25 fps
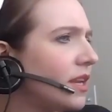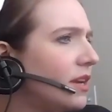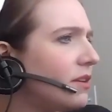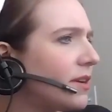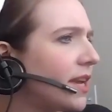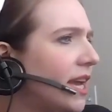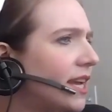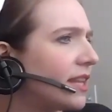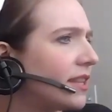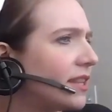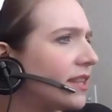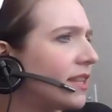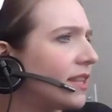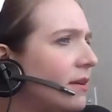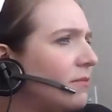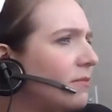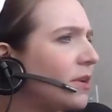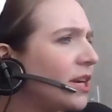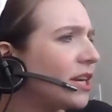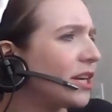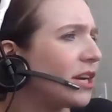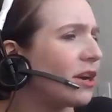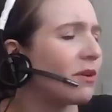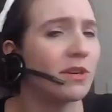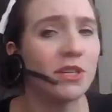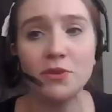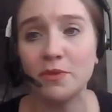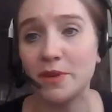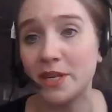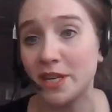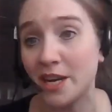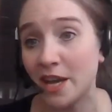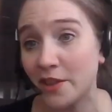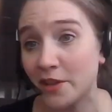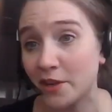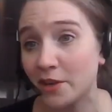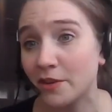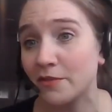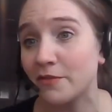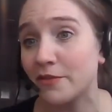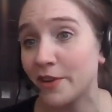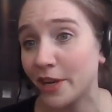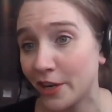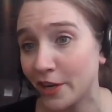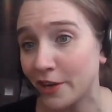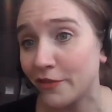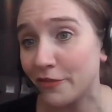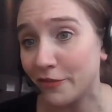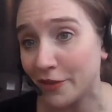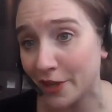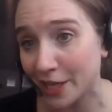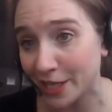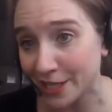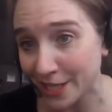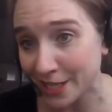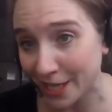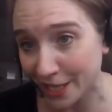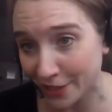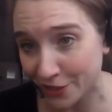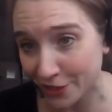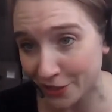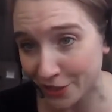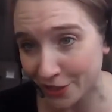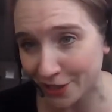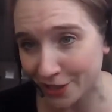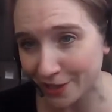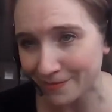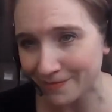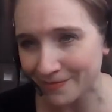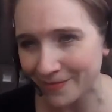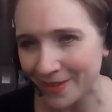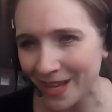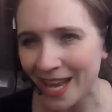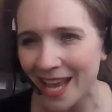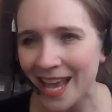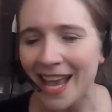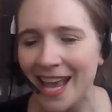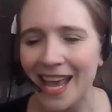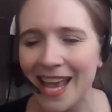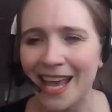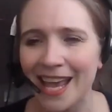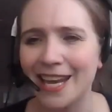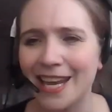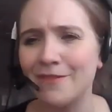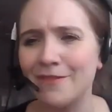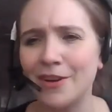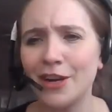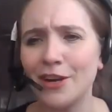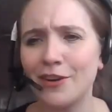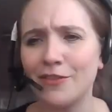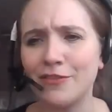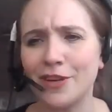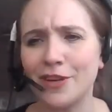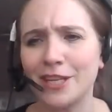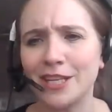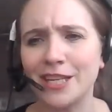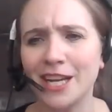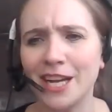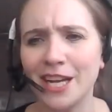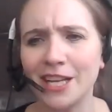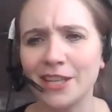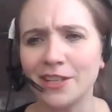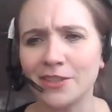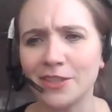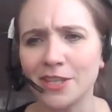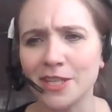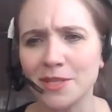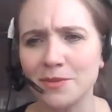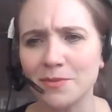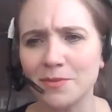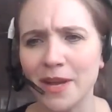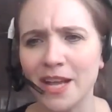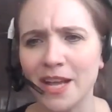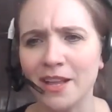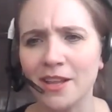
Okay, then we're going to go into another very fun texture and a very fun color as